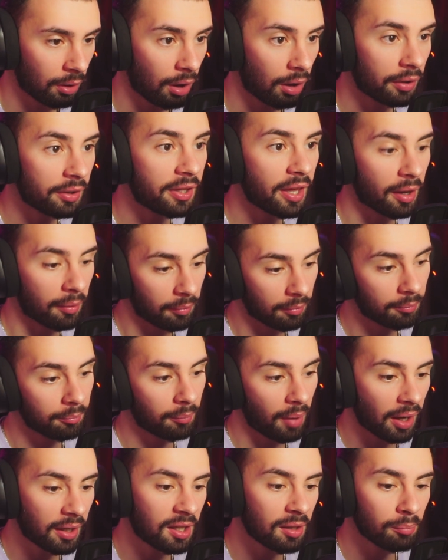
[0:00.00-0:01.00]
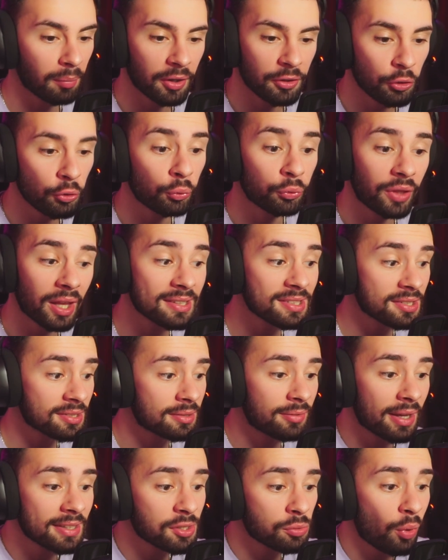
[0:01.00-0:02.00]
Yeah, Makima knew.
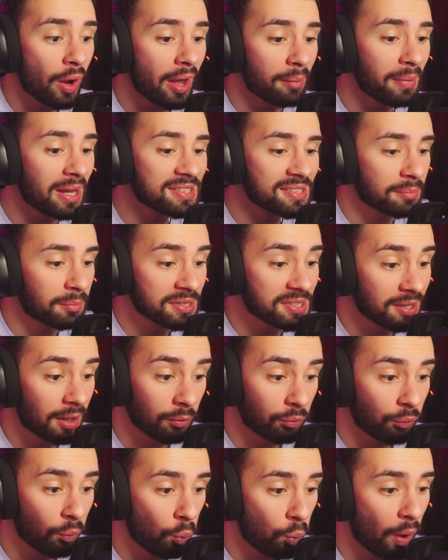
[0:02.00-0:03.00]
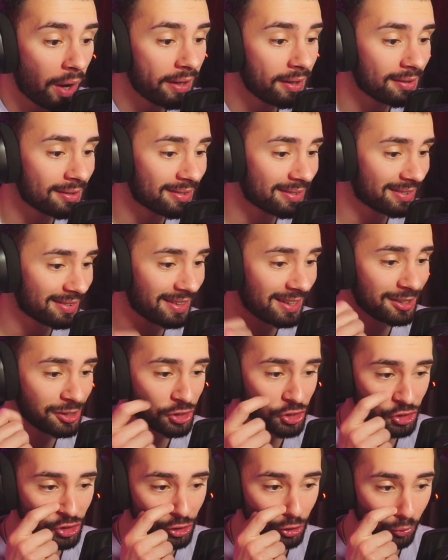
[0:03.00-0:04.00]
That's why I'm asking myself, why didn't
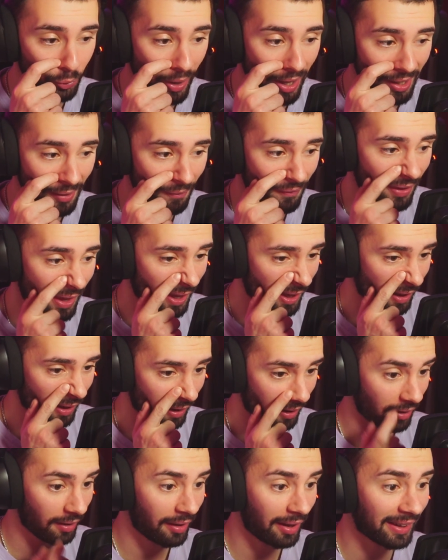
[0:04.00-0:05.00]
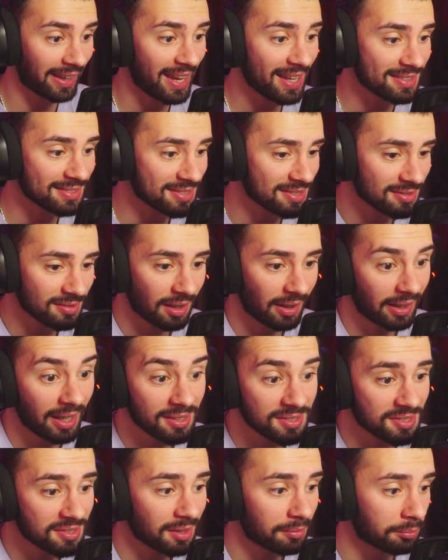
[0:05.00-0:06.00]
she do anything against
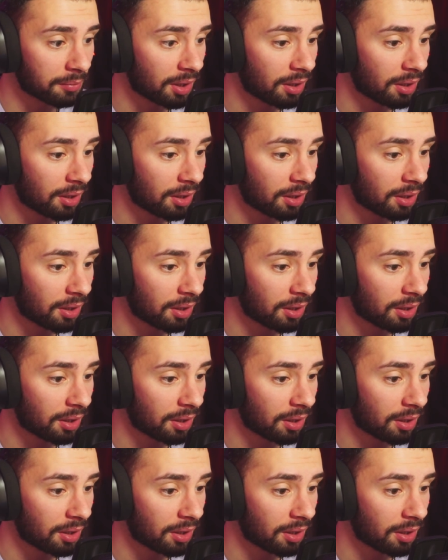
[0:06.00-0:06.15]
them?